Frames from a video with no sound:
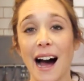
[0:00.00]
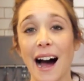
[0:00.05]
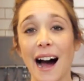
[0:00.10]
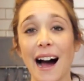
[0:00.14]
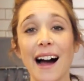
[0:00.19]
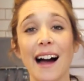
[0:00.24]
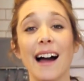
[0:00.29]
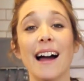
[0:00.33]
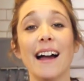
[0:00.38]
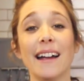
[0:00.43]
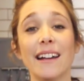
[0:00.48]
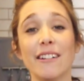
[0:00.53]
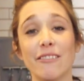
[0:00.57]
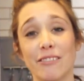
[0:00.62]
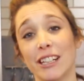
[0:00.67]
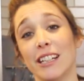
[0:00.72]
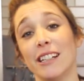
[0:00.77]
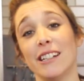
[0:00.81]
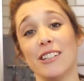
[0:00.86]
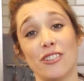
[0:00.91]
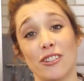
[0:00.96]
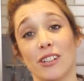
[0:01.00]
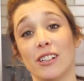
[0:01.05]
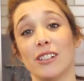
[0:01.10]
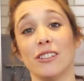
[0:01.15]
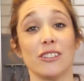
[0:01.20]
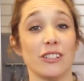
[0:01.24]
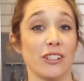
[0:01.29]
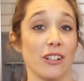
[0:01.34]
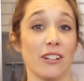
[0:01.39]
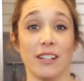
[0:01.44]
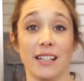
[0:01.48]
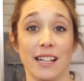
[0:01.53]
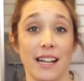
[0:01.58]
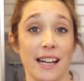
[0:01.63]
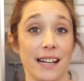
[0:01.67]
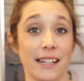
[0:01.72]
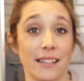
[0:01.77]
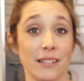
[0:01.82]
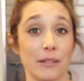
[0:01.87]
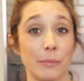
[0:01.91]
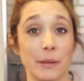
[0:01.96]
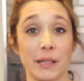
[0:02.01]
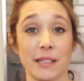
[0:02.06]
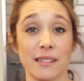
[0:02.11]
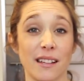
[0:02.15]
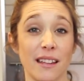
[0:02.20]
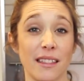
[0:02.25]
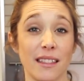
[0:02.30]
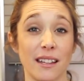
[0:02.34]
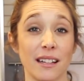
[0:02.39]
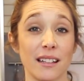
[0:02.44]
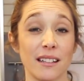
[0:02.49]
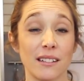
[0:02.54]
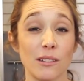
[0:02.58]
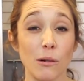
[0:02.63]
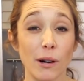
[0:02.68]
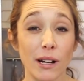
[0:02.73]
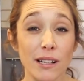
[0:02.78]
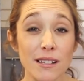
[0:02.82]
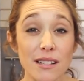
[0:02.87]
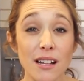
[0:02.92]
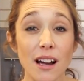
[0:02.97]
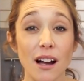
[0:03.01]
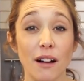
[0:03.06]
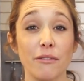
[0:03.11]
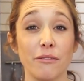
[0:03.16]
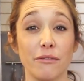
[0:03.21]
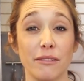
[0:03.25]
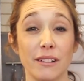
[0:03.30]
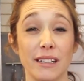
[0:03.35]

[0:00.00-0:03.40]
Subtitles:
I really struggle to cook kale because I think it's quite a tough